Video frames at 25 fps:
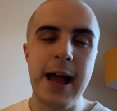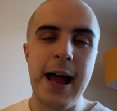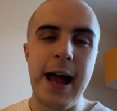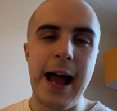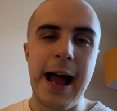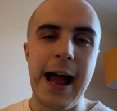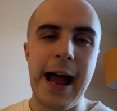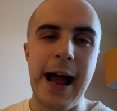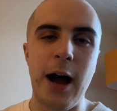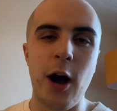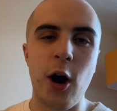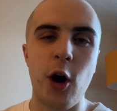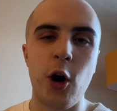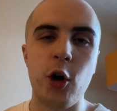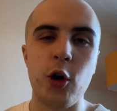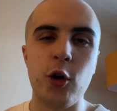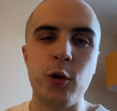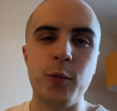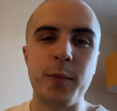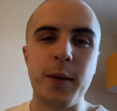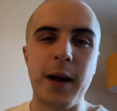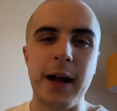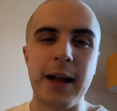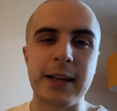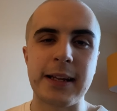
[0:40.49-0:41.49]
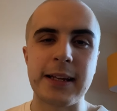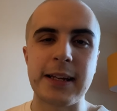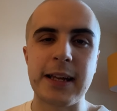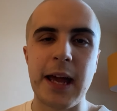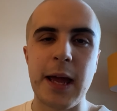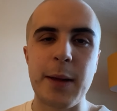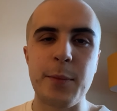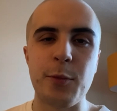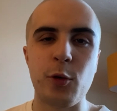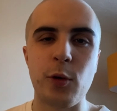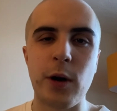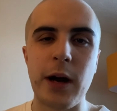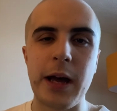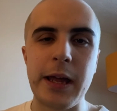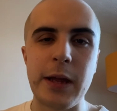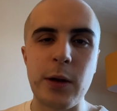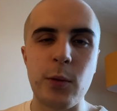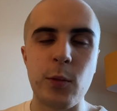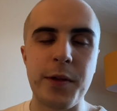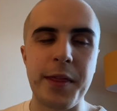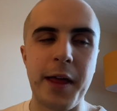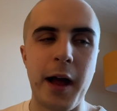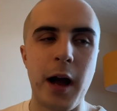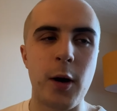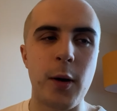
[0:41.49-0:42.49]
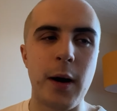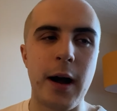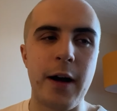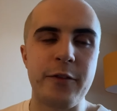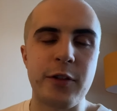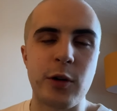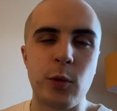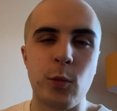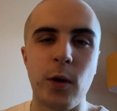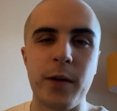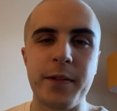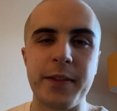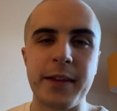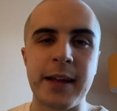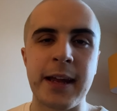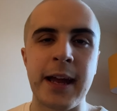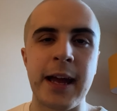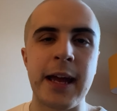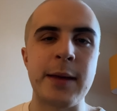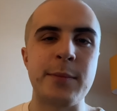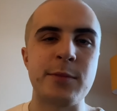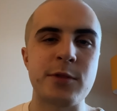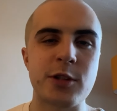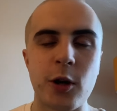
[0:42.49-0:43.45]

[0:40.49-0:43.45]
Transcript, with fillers: at home and came away without having won the game.